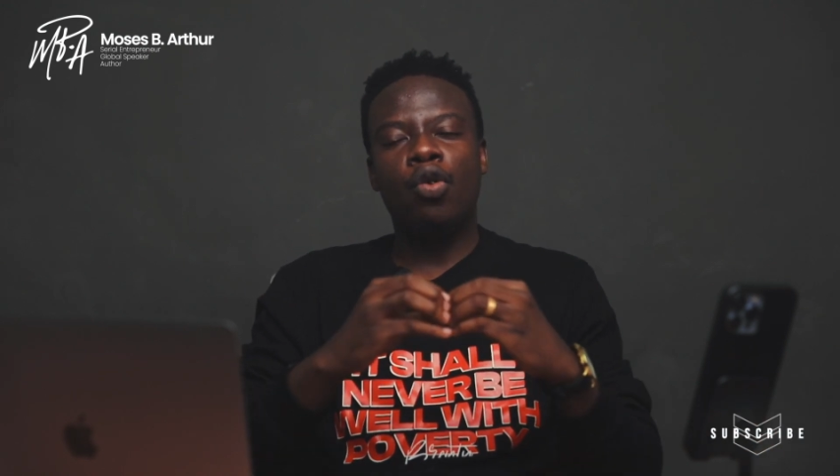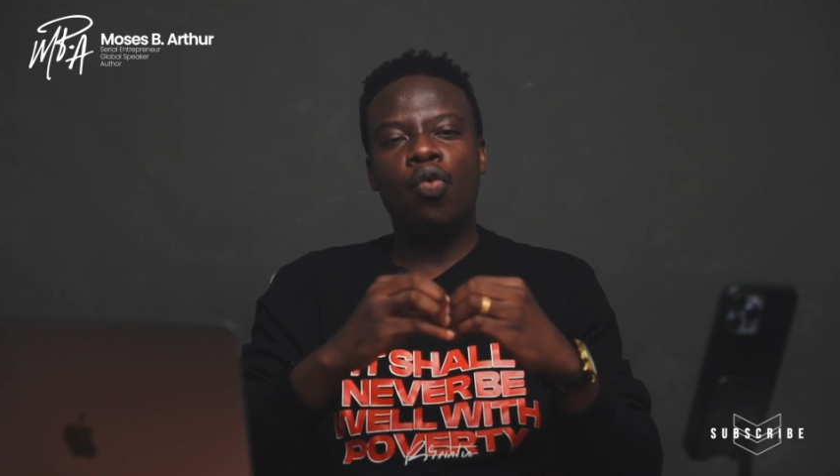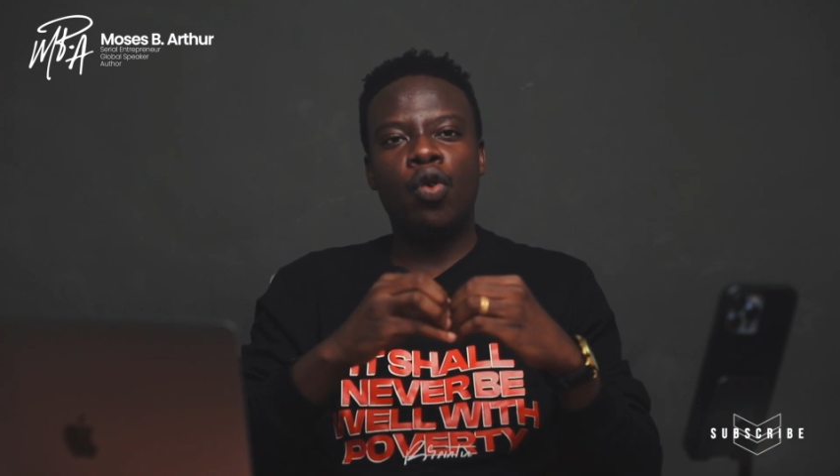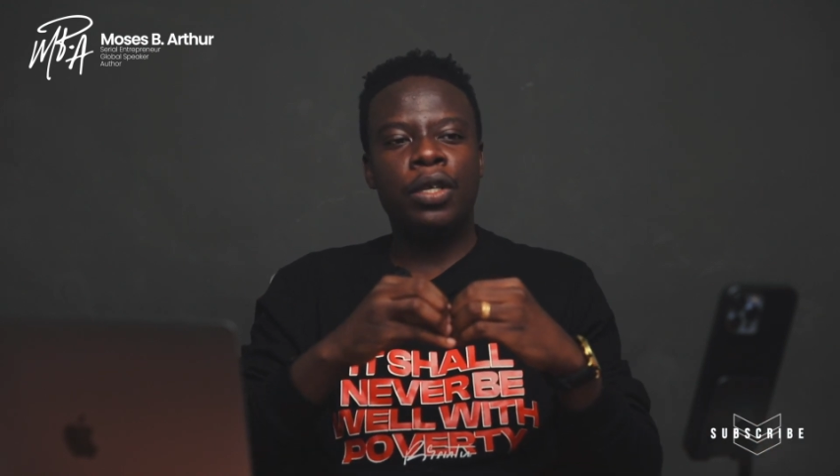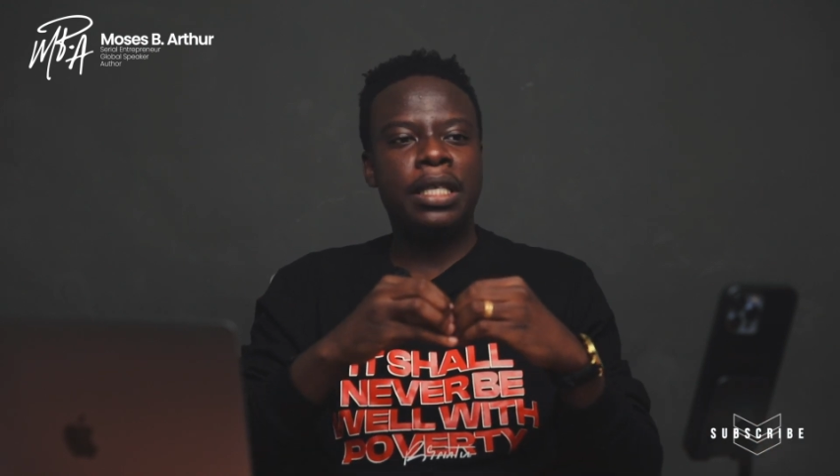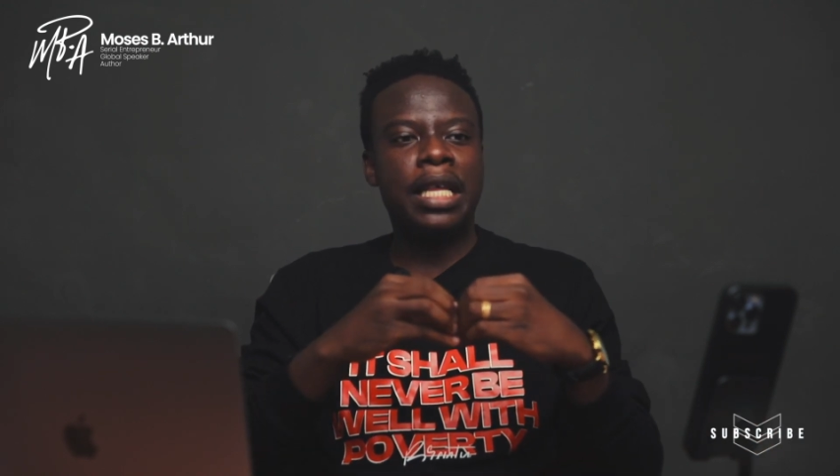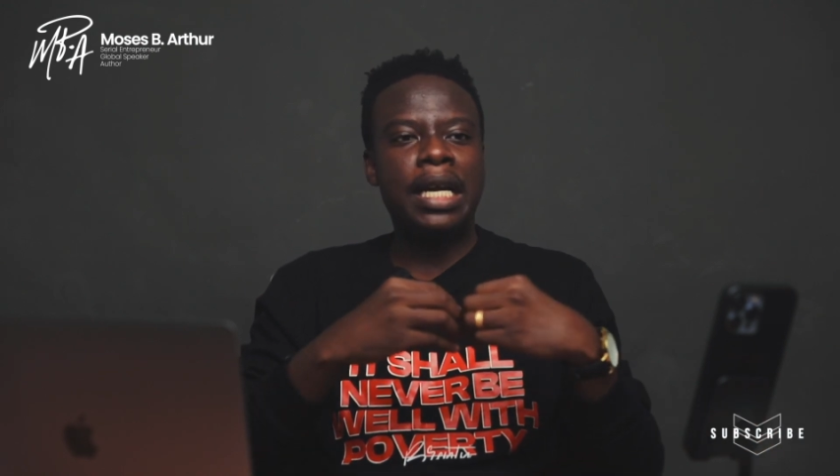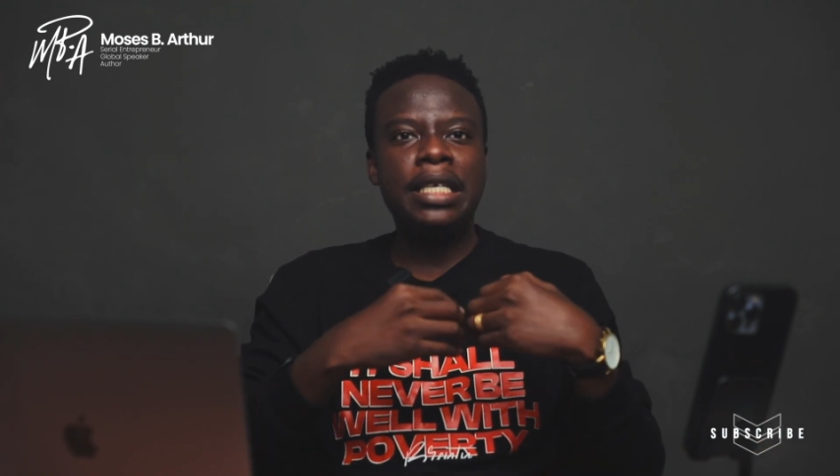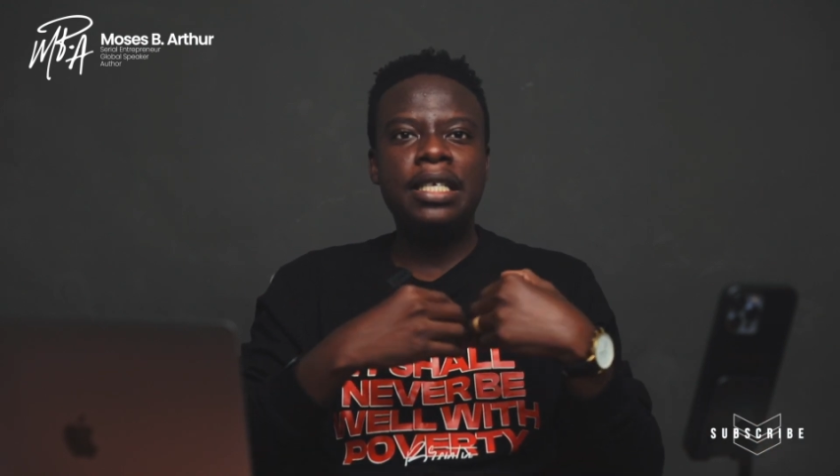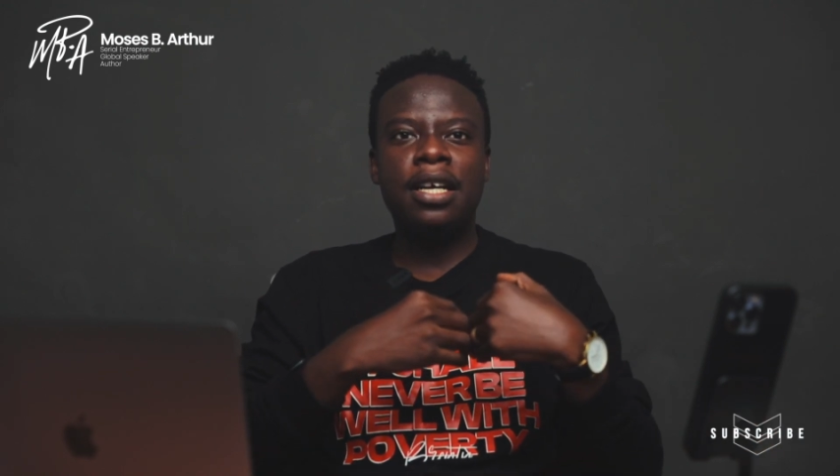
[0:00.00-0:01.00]
was
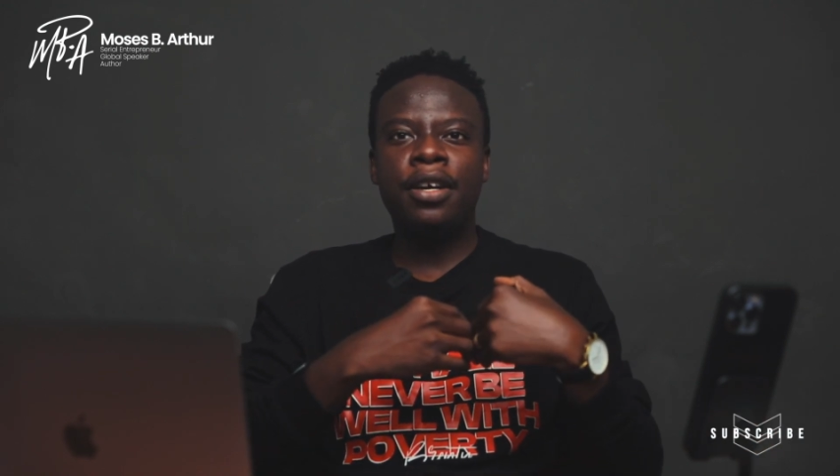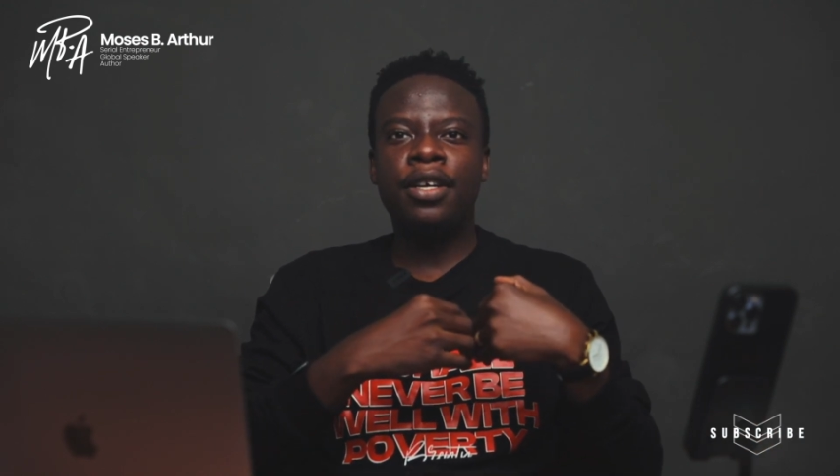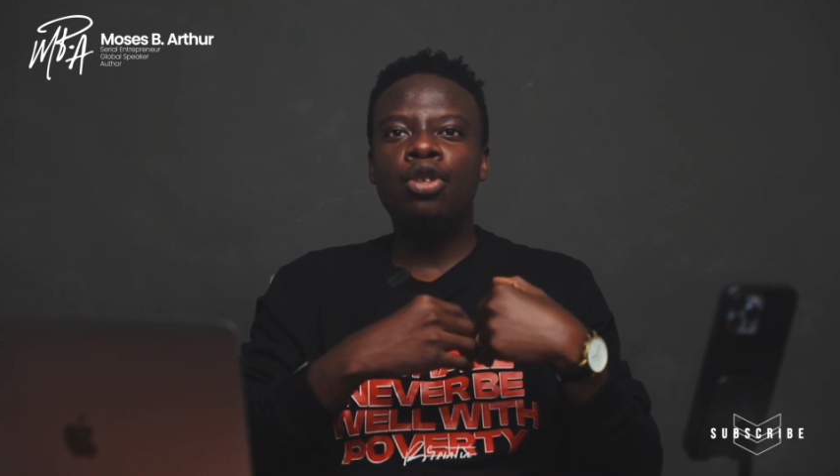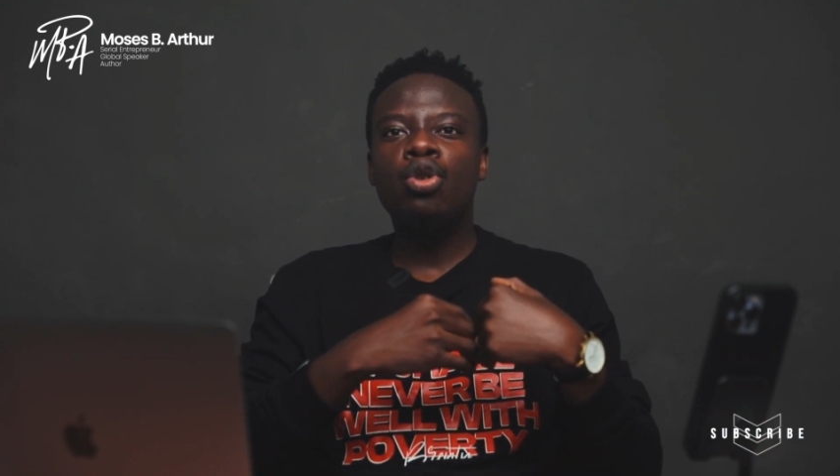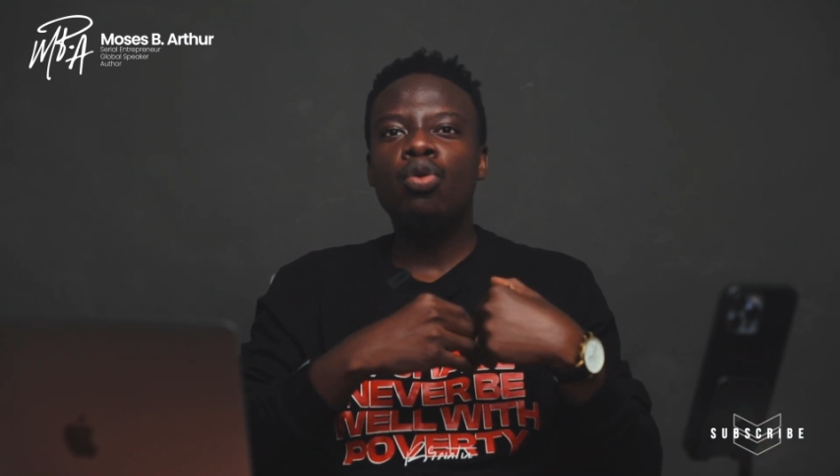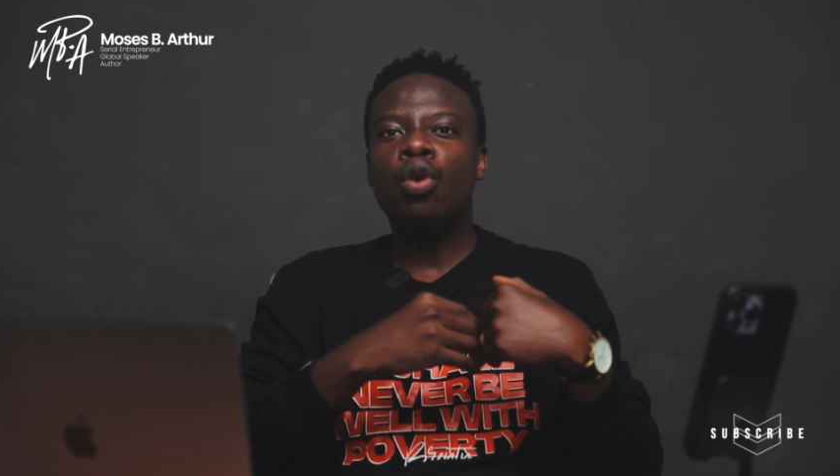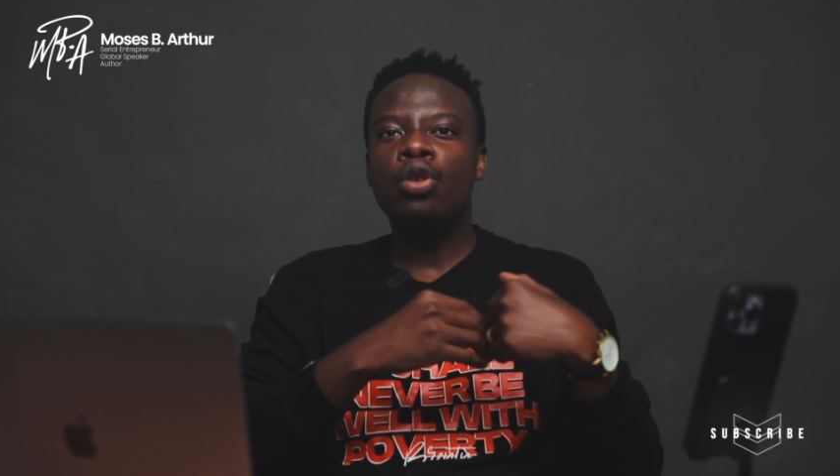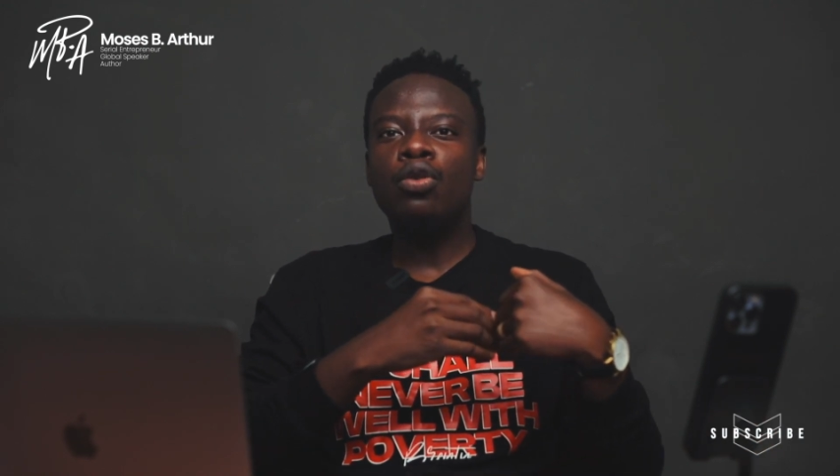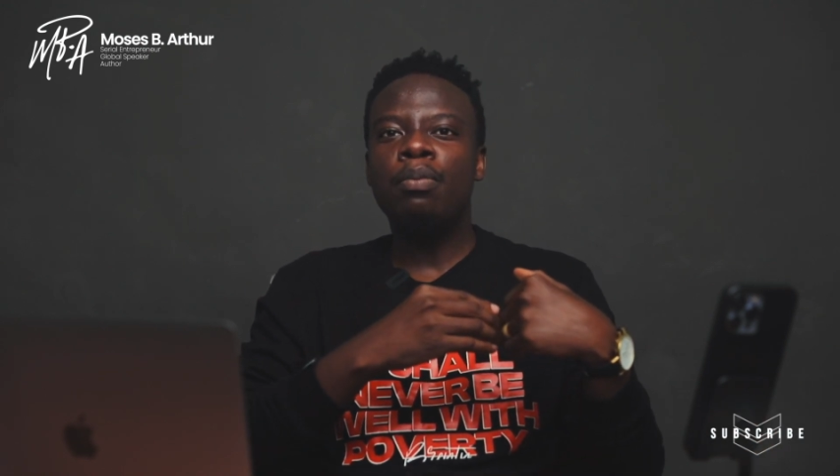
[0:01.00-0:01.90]
that yearning to want